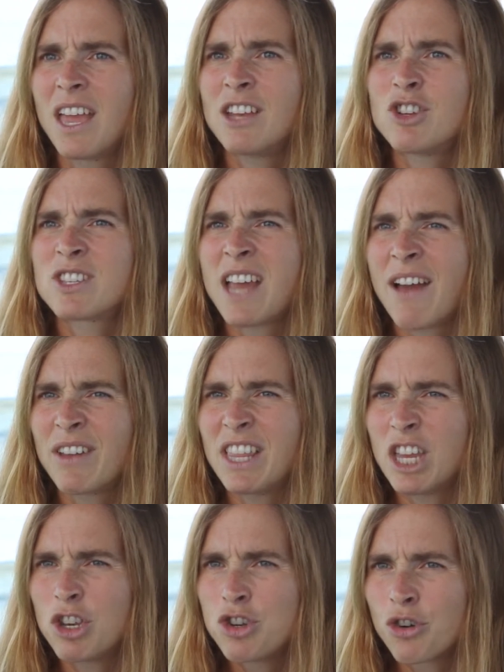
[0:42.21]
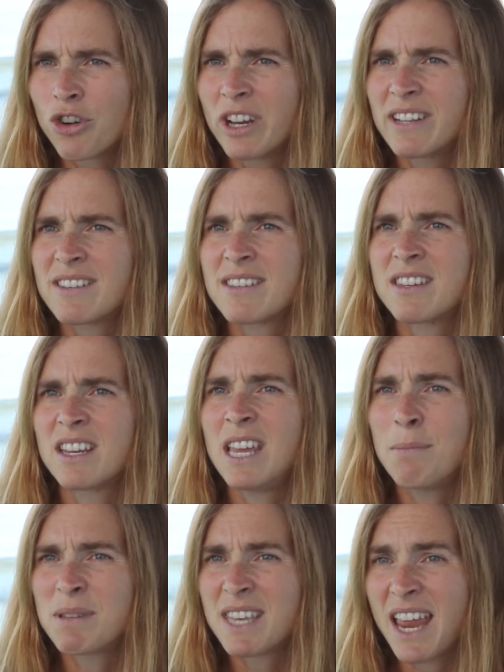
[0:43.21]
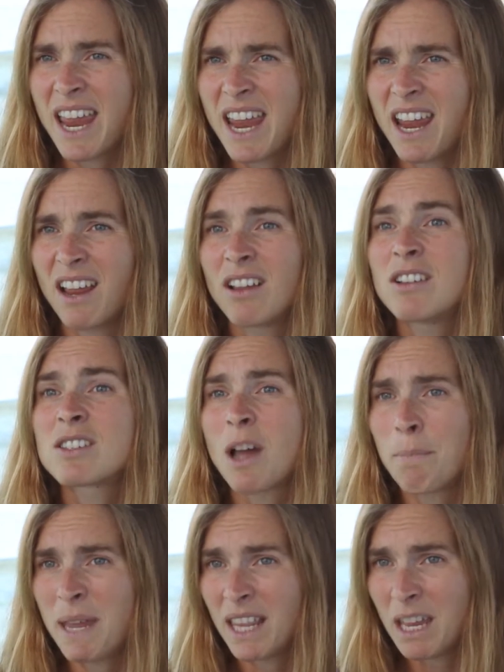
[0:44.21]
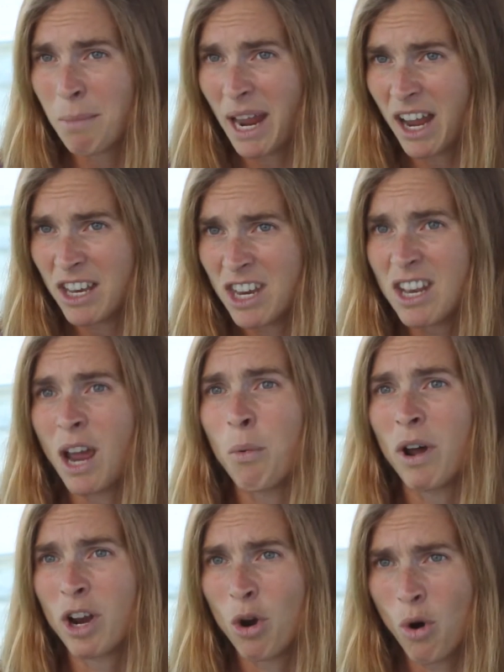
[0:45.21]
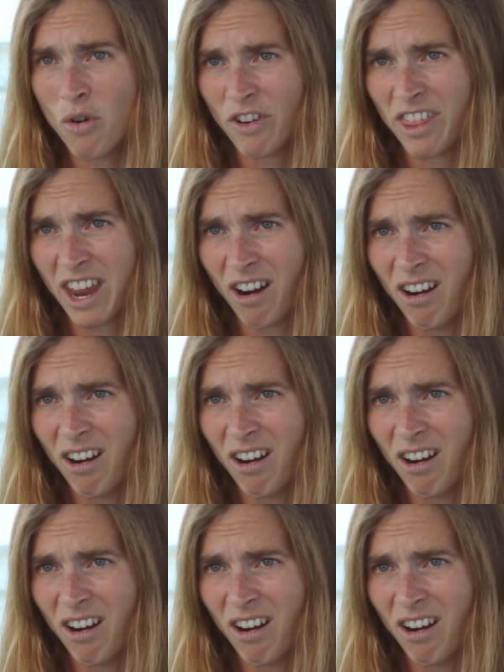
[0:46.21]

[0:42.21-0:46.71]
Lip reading: And just having the endurance to keep saying, stop peeling my onion, I want to go over